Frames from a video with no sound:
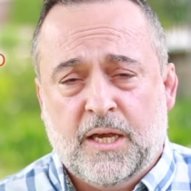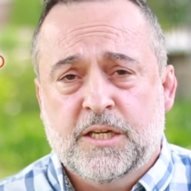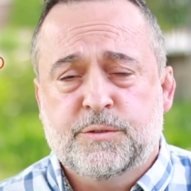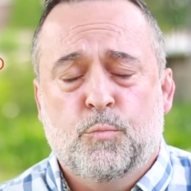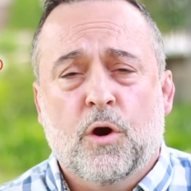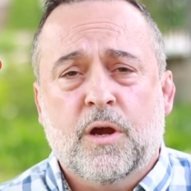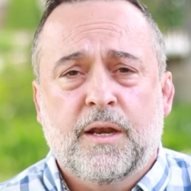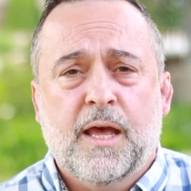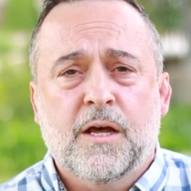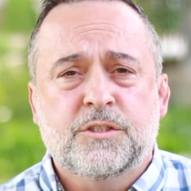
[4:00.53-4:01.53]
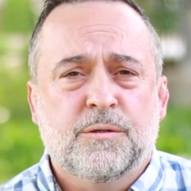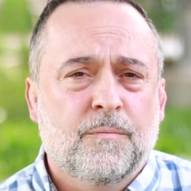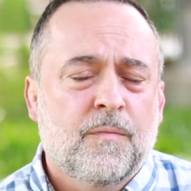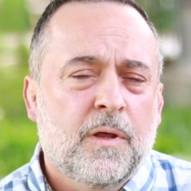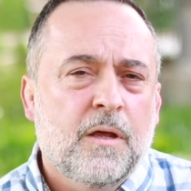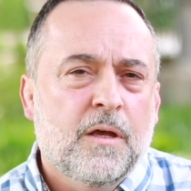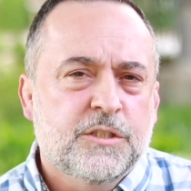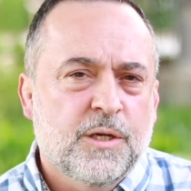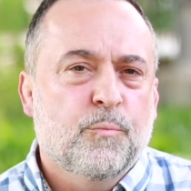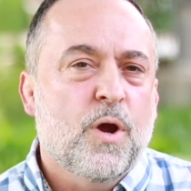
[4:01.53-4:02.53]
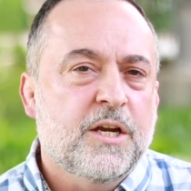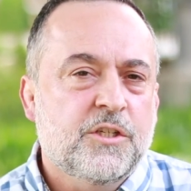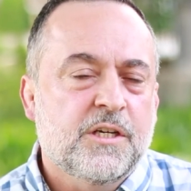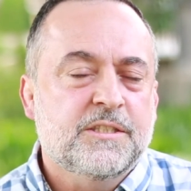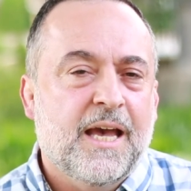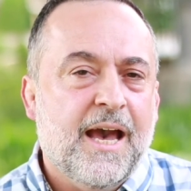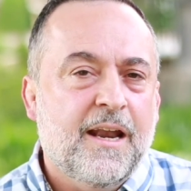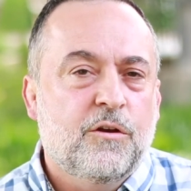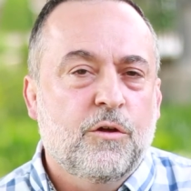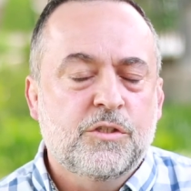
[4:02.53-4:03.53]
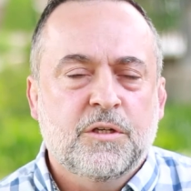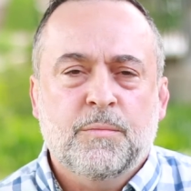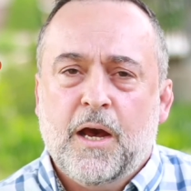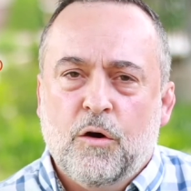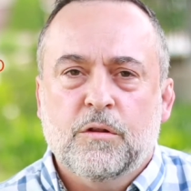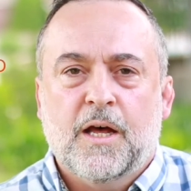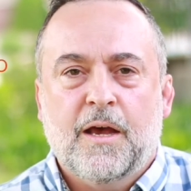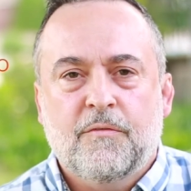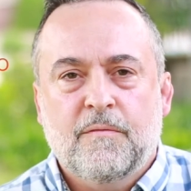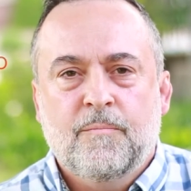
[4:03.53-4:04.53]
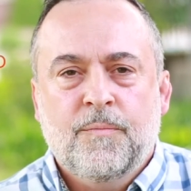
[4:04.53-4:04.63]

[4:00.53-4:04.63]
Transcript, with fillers: and it's broken down some, some prejudice attitudes in my own life.